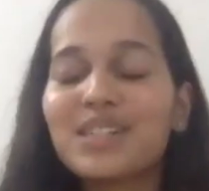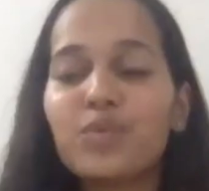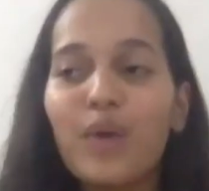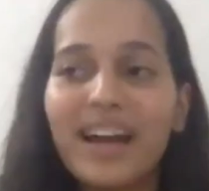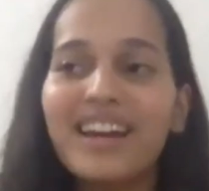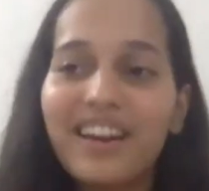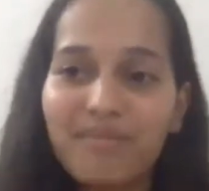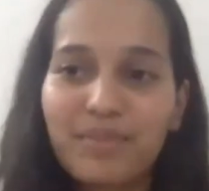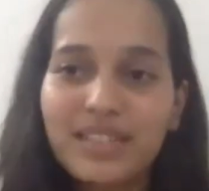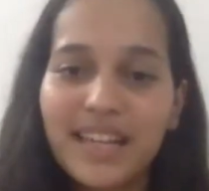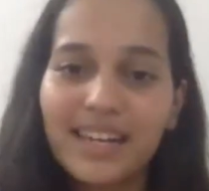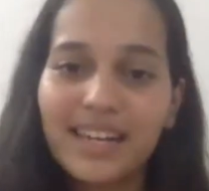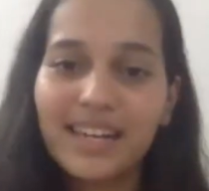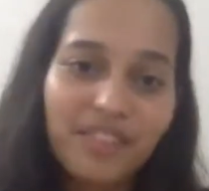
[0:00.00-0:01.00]
as a wildlife
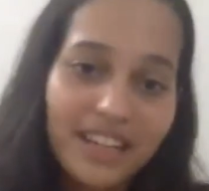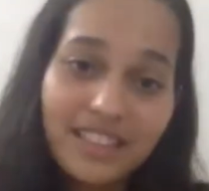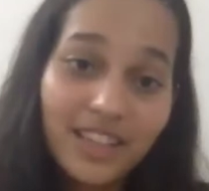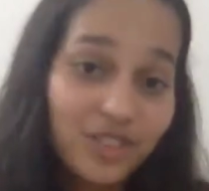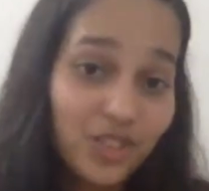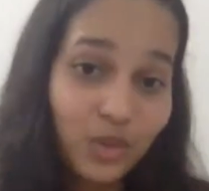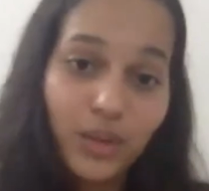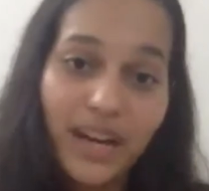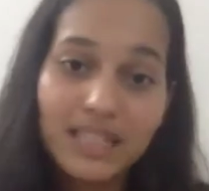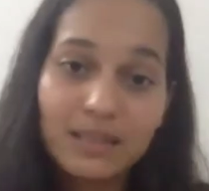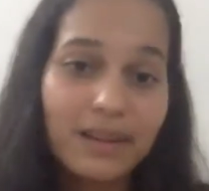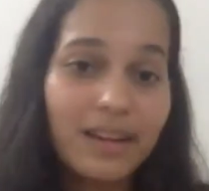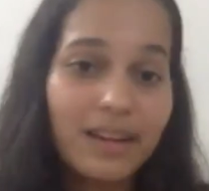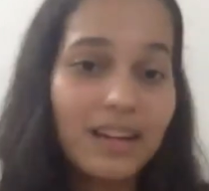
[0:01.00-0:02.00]
presenter, research is what I
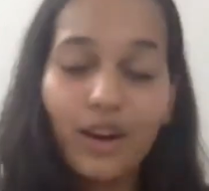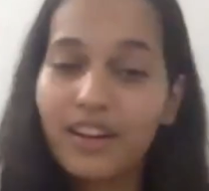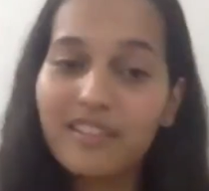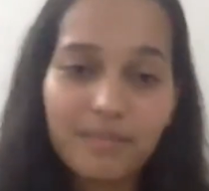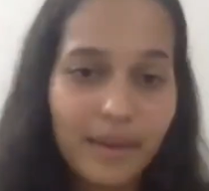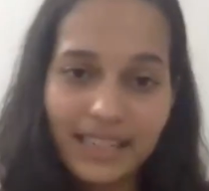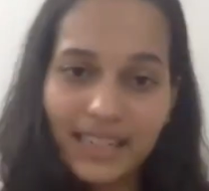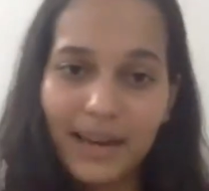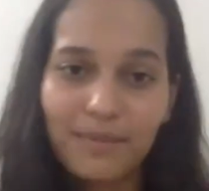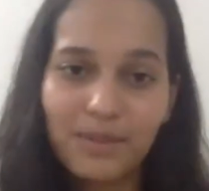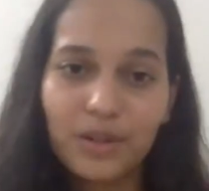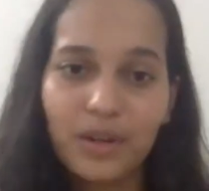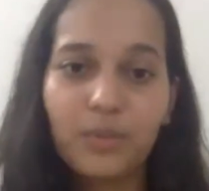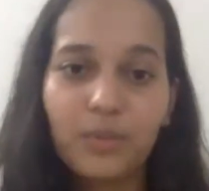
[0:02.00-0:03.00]
spend a lot of my
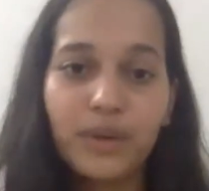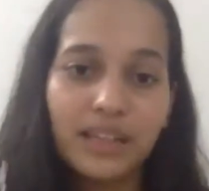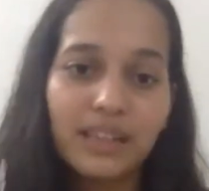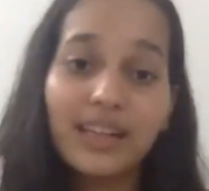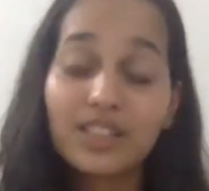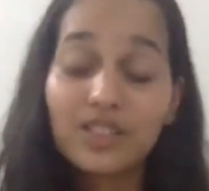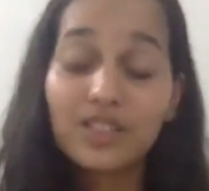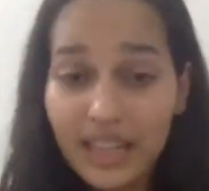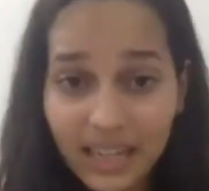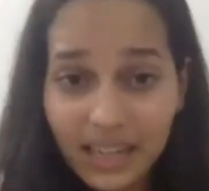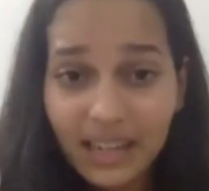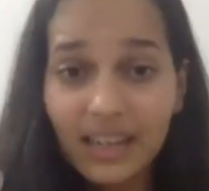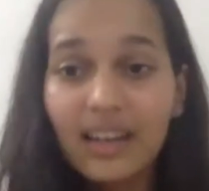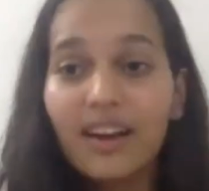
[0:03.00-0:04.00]
time doing, whether that's
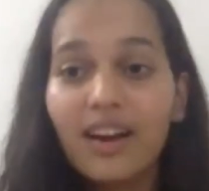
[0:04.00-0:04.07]
reading